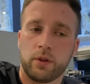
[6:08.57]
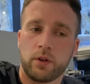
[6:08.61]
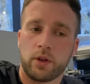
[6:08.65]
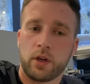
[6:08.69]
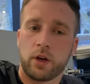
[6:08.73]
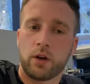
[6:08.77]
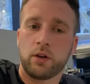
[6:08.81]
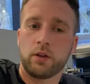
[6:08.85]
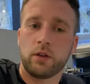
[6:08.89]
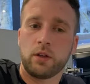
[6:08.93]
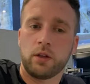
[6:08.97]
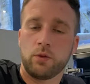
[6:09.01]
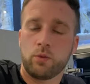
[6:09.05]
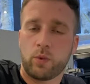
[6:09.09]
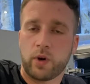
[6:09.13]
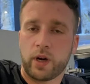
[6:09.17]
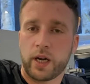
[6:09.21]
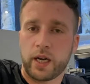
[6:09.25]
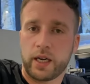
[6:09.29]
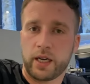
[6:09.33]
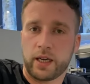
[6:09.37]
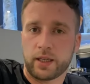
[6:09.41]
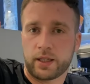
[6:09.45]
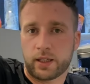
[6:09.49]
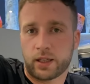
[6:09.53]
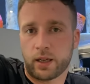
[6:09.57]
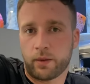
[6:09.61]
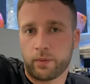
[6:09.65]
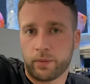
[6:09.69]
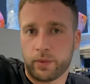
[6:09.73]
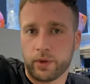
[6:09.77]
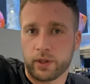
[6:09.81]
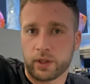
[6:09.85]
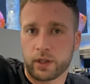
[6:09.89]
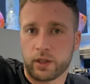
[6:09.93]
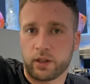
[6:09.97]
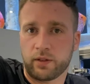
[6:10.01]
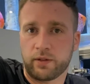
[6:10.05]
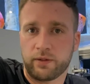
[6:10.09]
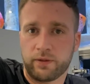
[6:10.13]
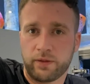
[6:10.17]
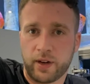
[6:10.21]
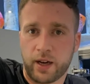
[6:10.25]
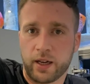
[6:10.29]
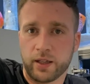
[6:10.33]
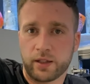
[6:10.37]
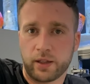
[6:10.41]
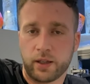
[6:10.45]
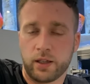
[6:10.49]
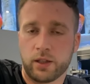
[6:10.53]
the only way a sump is gonna
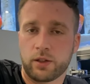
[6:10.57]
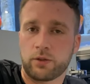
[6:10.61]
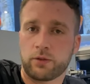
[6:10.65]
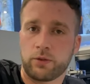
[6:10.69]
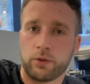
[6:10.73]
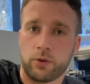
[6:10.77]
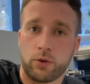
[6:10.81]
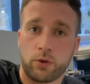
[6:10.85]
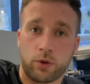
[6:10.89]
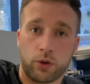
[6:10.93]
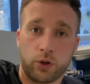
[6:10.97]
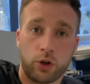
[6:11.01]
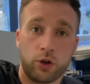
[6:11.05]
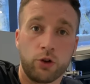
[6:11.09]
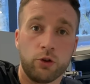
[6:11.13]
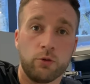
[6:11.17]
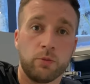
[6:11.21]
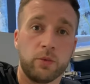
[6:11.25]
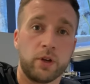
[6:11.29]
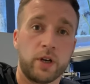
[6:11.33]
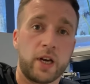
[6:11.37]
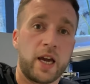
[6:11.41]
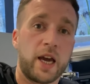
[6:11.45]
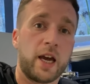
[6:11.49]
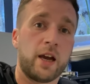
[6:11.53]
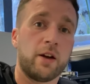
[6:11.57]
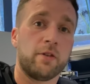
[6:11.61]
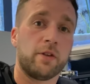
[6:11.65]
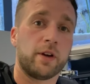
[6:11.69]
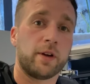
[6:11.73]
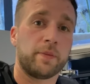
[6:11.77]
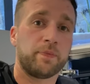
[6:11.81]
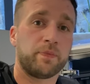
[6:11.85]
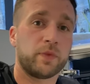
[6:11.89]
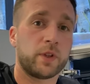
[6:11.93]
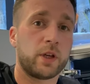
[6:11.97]
flood is through human error.